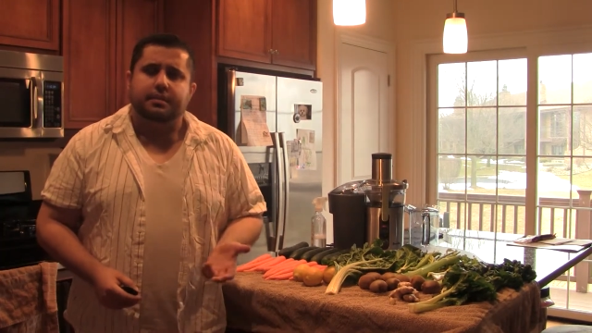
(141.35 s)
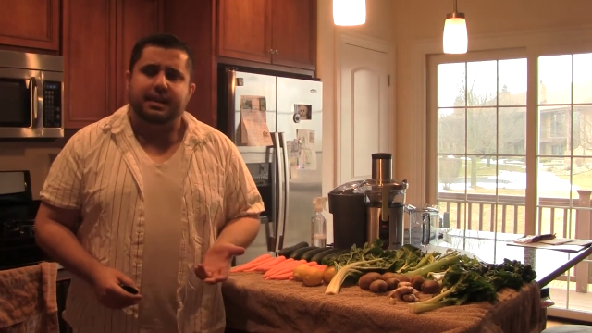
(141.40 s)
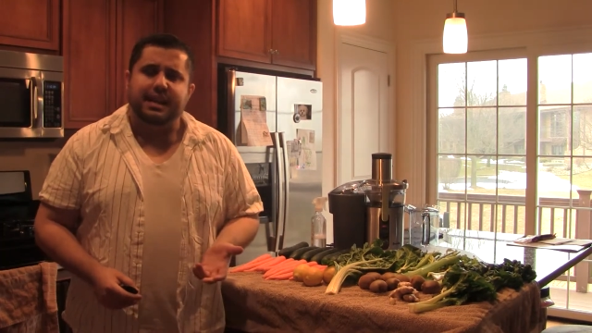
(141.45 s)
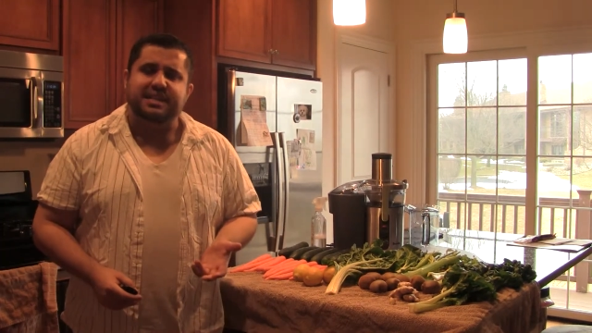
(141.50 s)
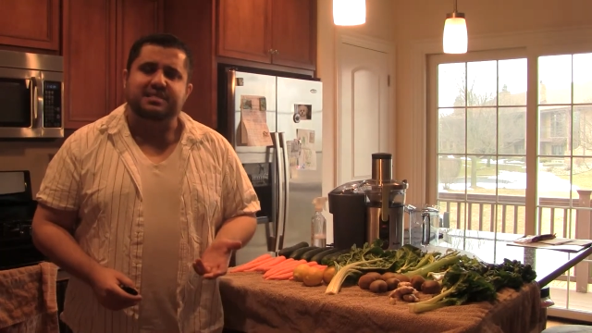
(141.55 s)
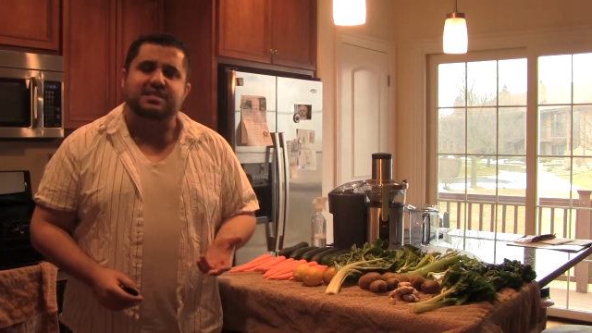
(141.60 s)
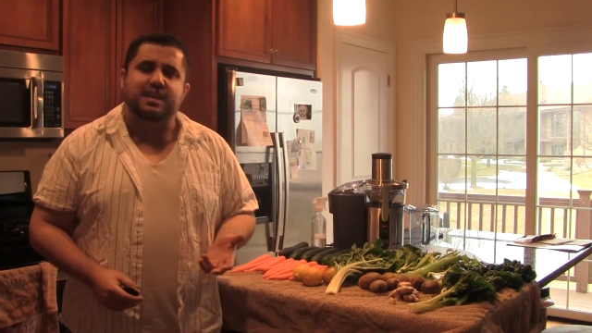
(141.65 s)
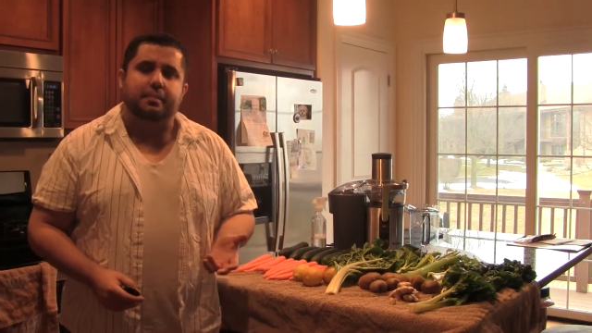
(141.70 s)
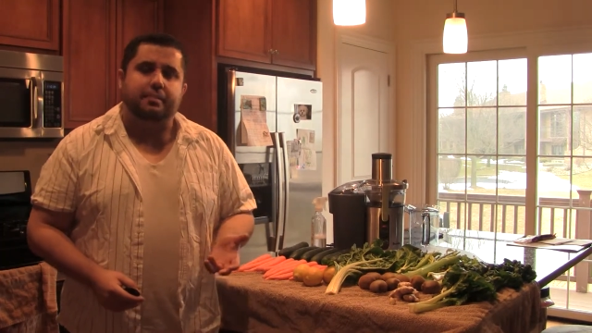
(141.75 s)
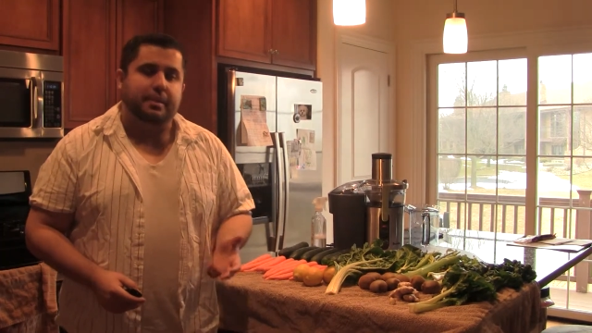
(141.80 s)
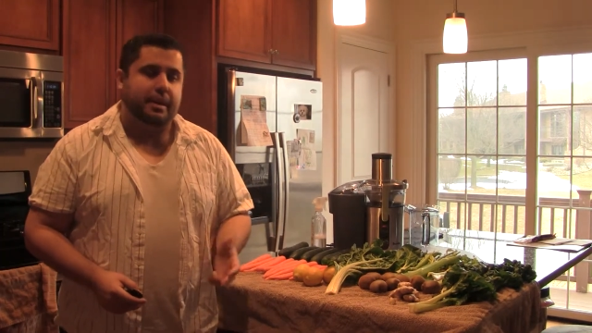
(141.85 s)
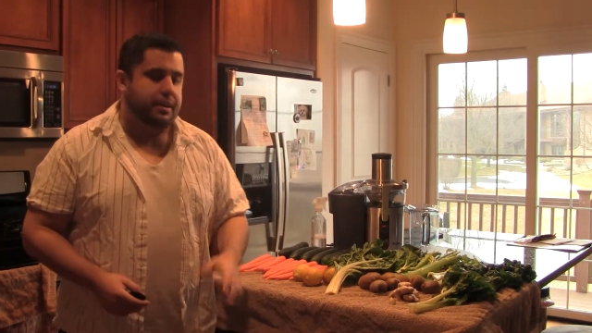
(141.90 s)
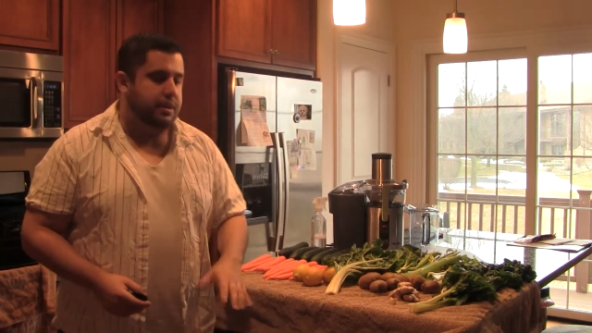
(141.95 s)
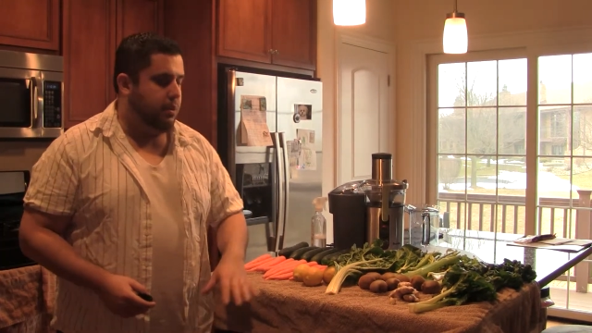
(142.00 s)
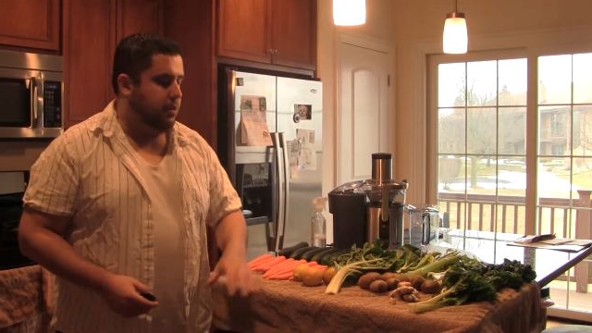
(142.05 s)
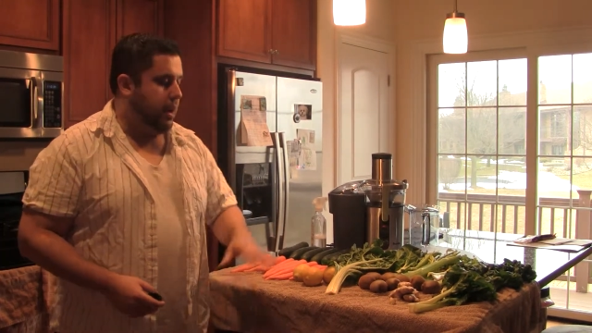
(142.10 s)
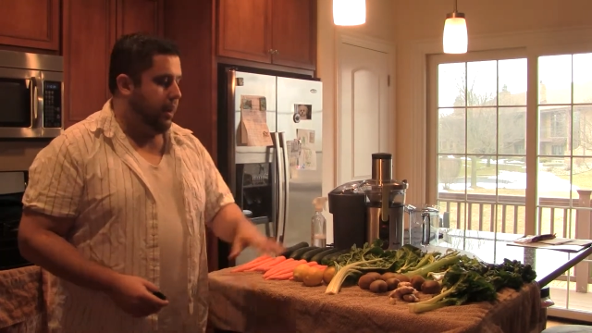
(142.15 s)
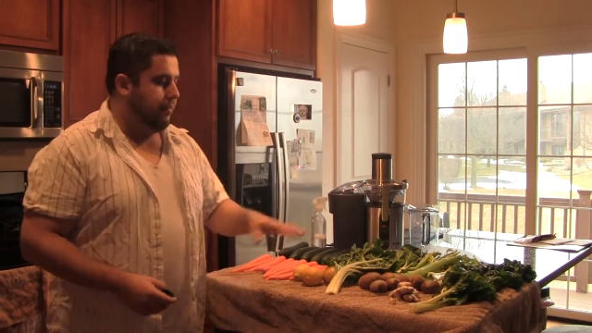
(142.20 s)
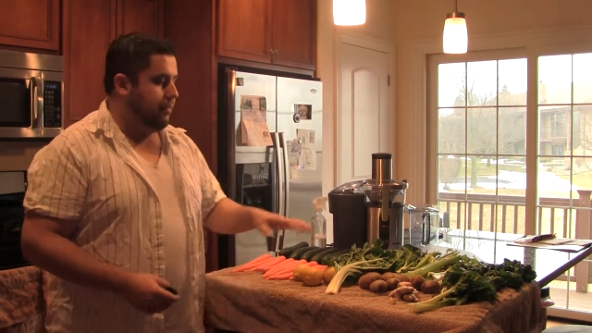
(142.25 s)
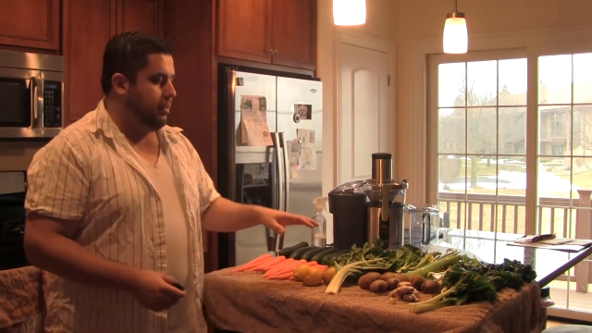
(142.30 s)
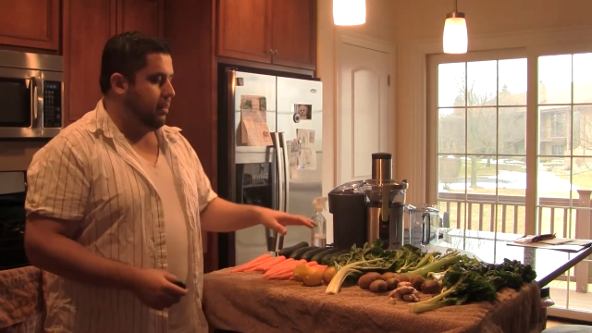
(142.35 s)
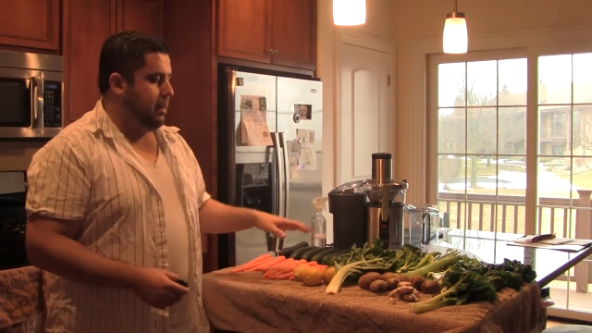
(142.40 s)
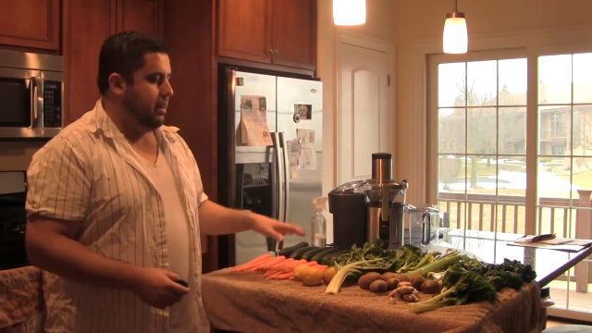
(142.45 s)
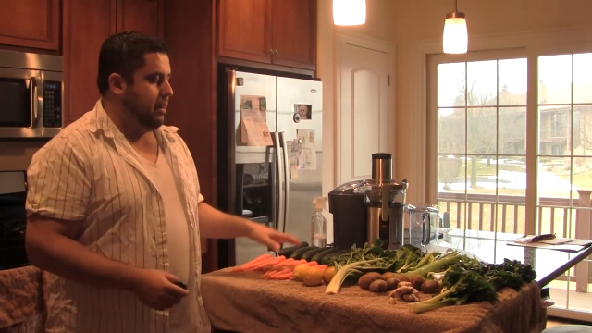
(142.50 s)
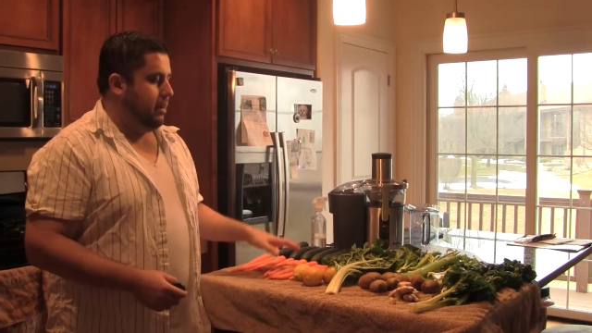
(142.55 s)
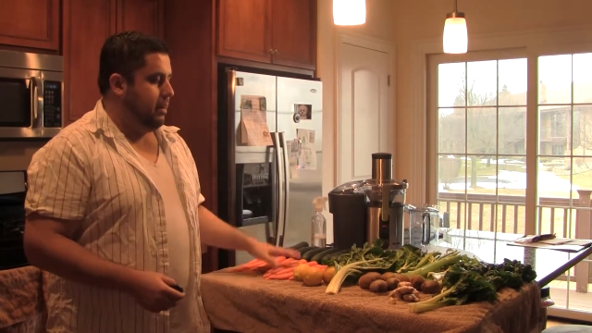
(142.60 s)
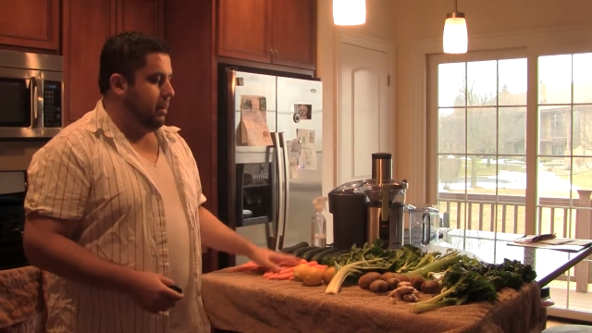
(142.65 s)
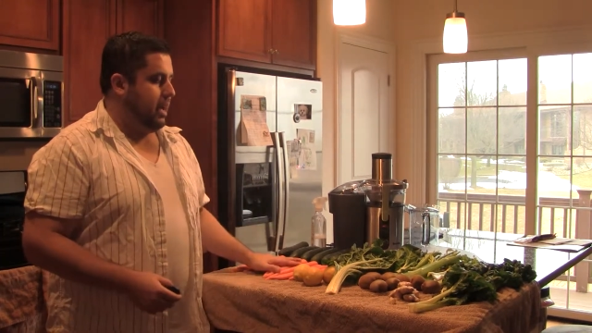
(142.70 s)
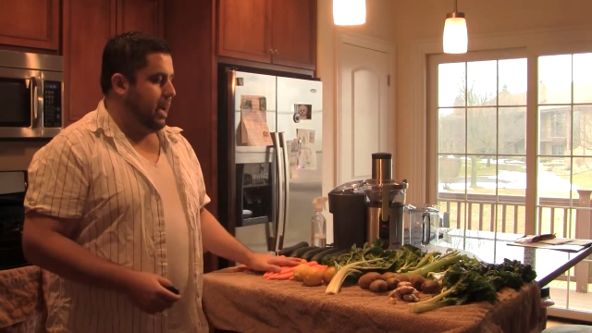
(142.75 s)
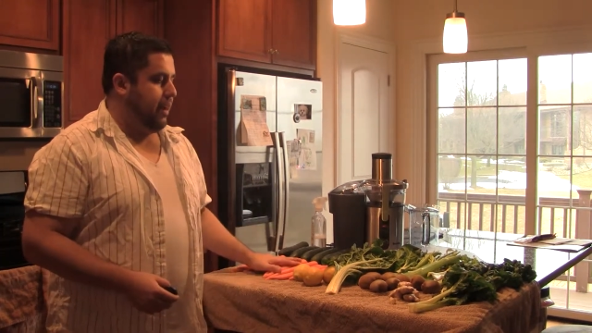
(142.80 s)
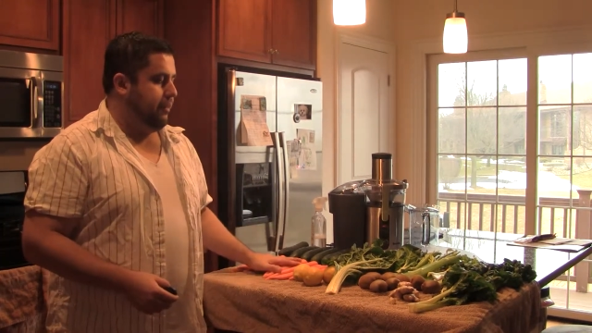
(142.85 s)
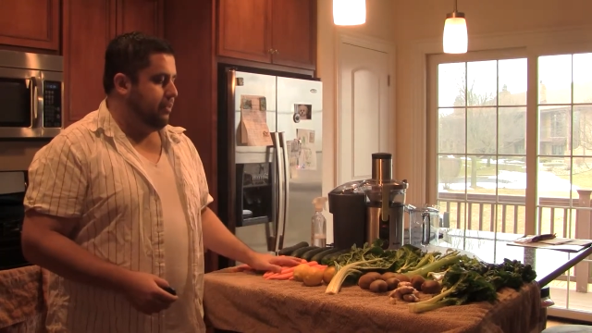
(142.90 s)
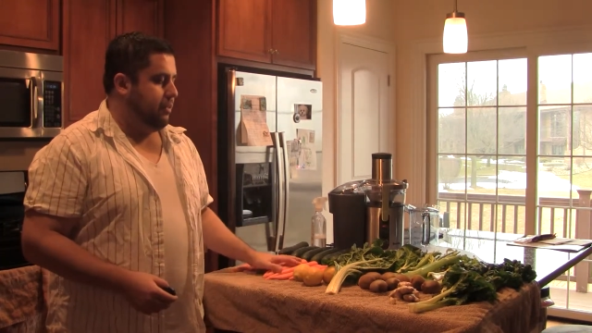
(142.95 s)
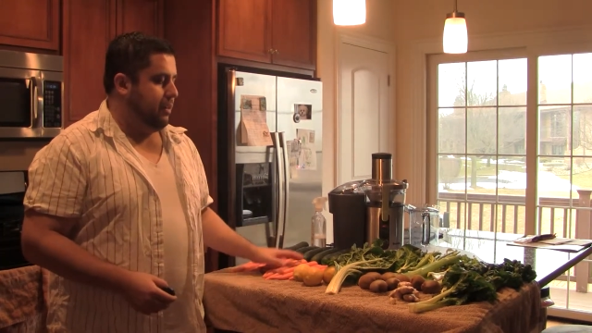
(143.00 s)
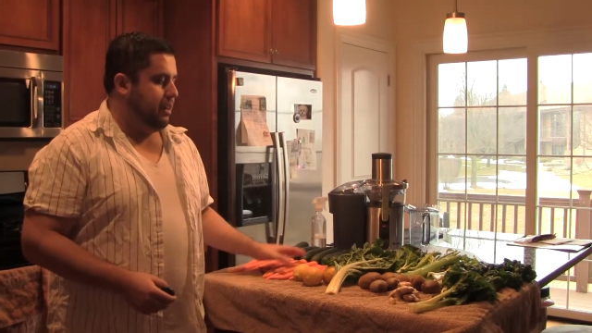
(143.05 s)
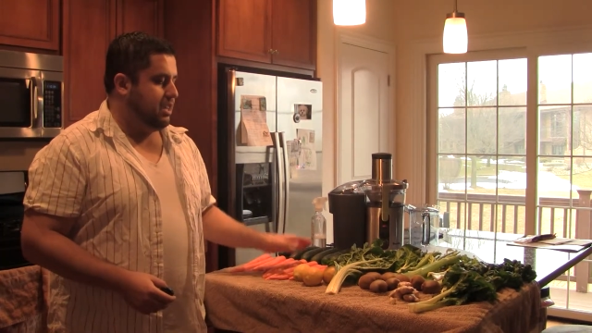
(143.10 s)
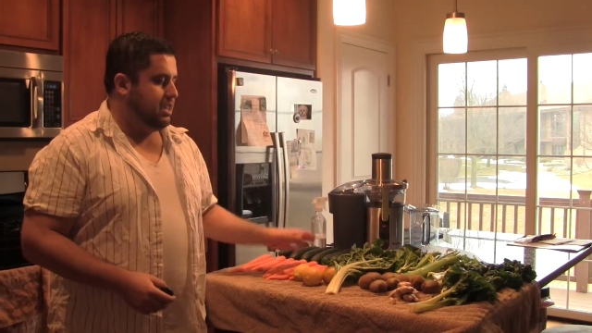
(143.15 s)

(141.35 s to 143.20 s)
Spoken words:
next step that I do after